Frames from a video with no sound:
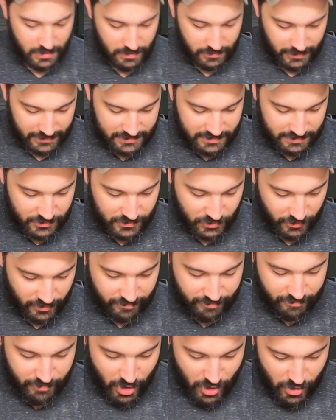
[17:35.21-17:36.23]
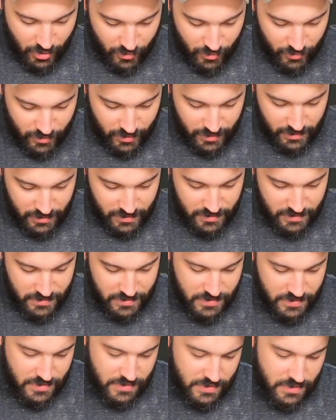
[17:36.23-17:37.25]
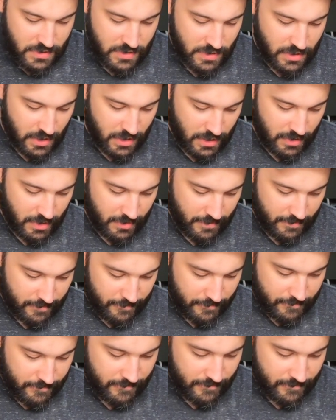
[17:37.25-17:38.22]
like some sort of bone, and